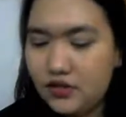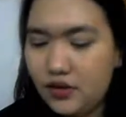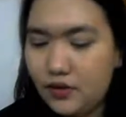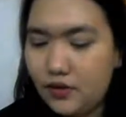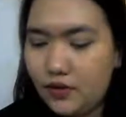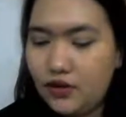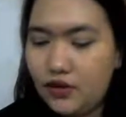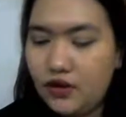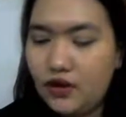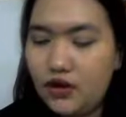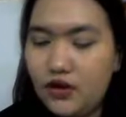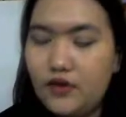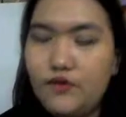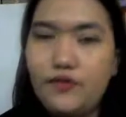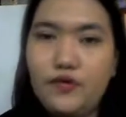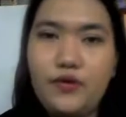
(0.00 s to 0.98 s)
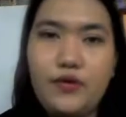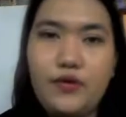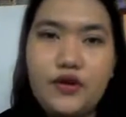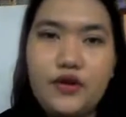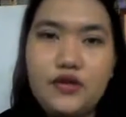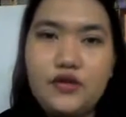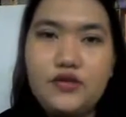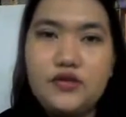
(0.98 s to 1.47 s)
So, of
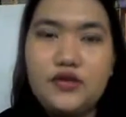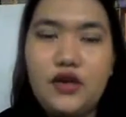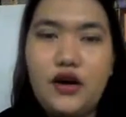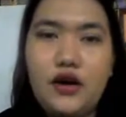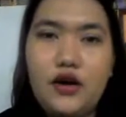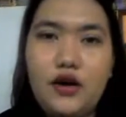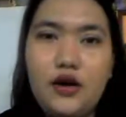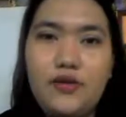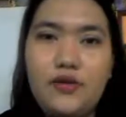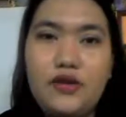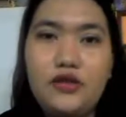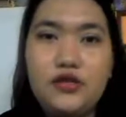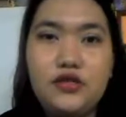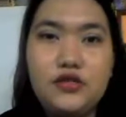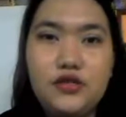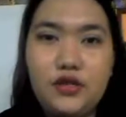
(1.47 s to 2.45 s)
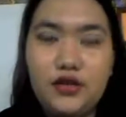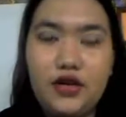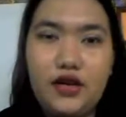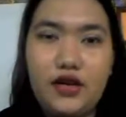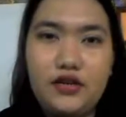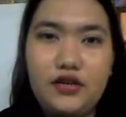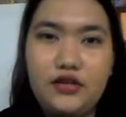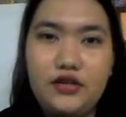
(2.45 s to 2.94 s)
course, in this look,
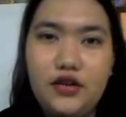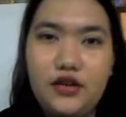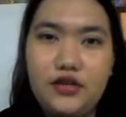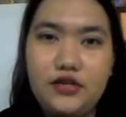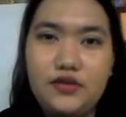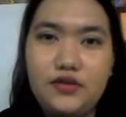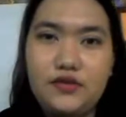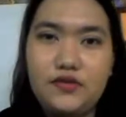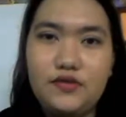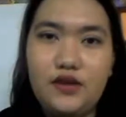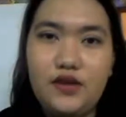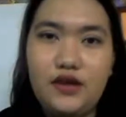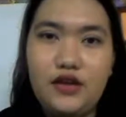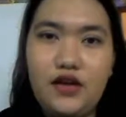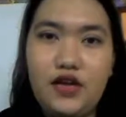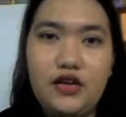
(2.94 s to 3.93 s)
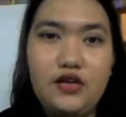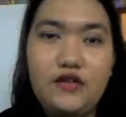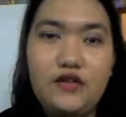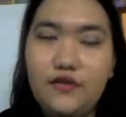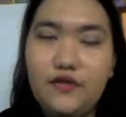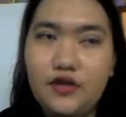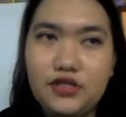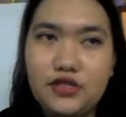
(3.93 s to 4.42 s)
I did not use
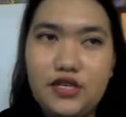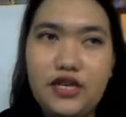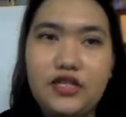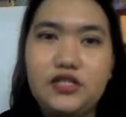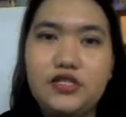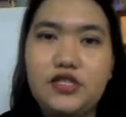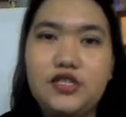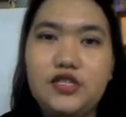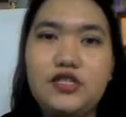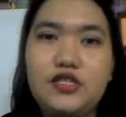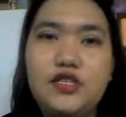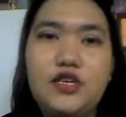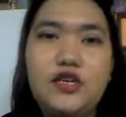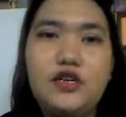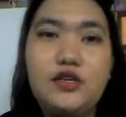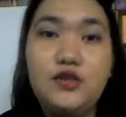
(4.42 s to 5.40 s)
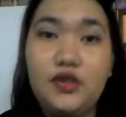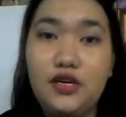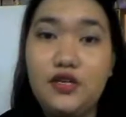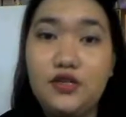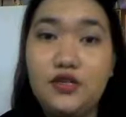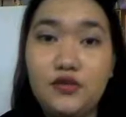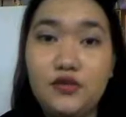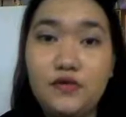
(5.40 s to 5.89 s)
any false lashes. You
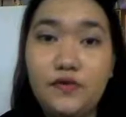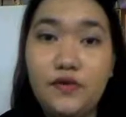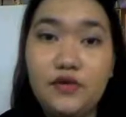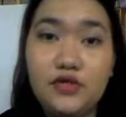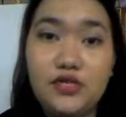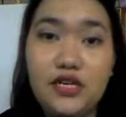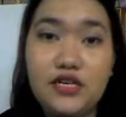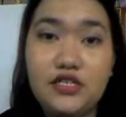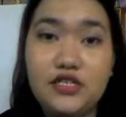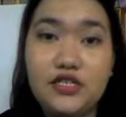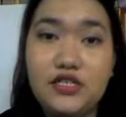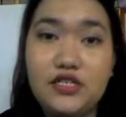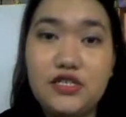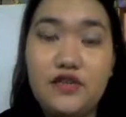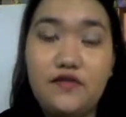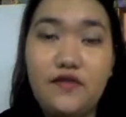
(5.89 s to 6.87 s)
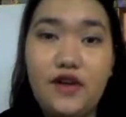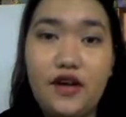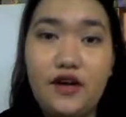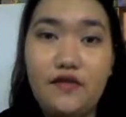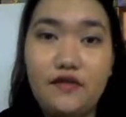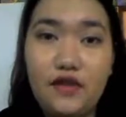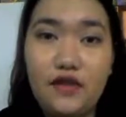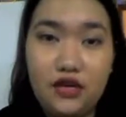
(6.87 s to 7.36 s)
can use false lashes if you
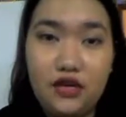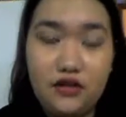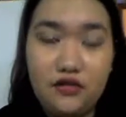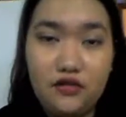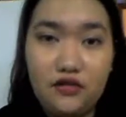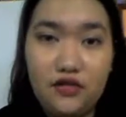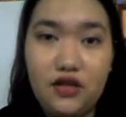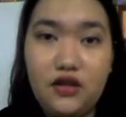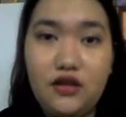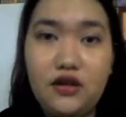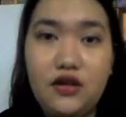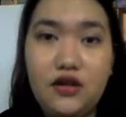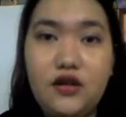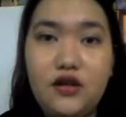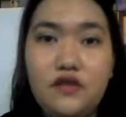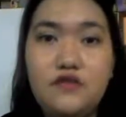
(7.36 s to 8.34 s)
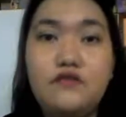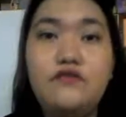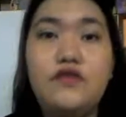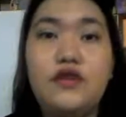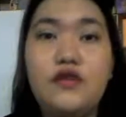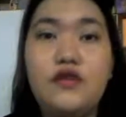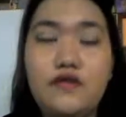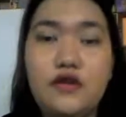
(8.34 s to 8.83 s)
have, like, thin,
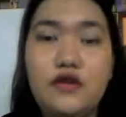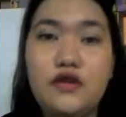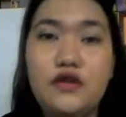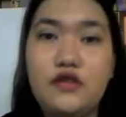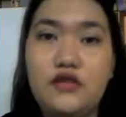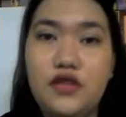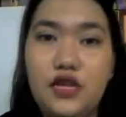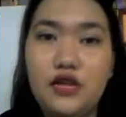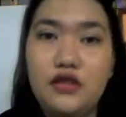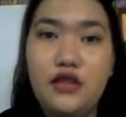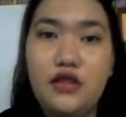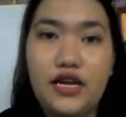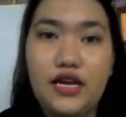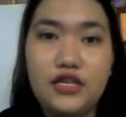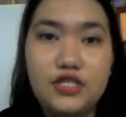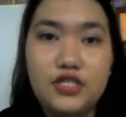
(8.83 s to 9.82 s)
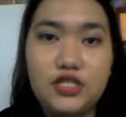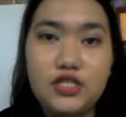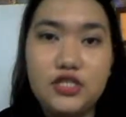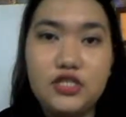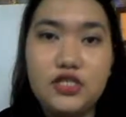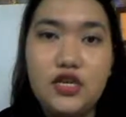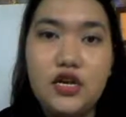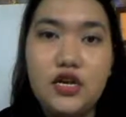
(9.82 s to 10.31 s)
very, very thin lashes.